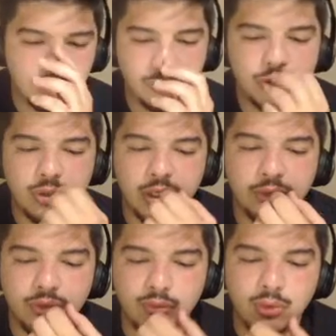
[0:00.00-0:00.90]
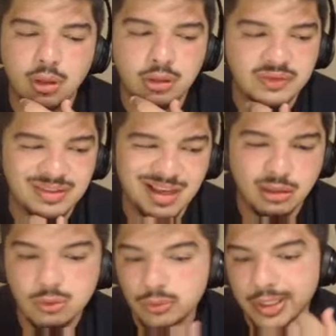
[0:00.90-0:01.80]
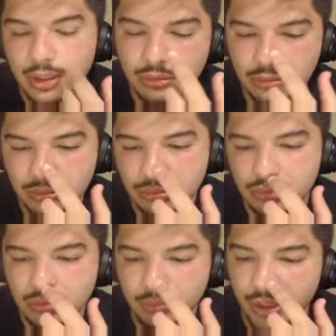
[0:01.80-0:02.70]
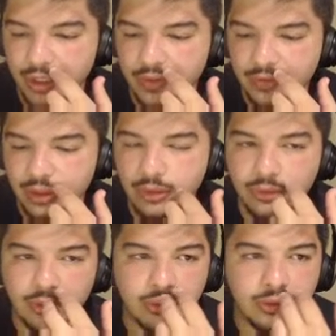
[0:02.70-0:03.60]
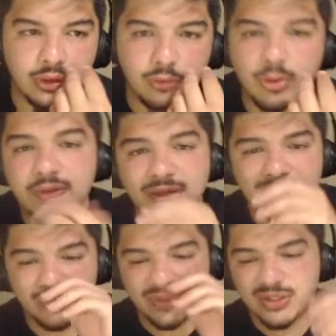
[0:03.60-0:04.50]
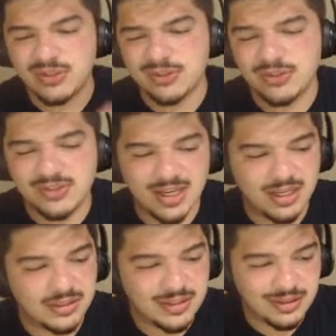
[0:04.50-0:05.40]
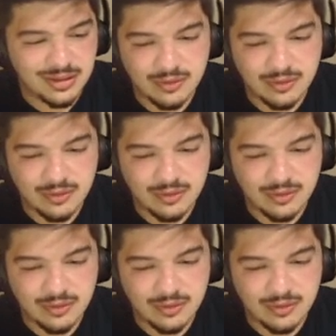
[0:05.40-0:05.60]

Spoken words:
Strikeouts a walk is not great. But he's, you know, the Red Sox rotation is just getting it done enough.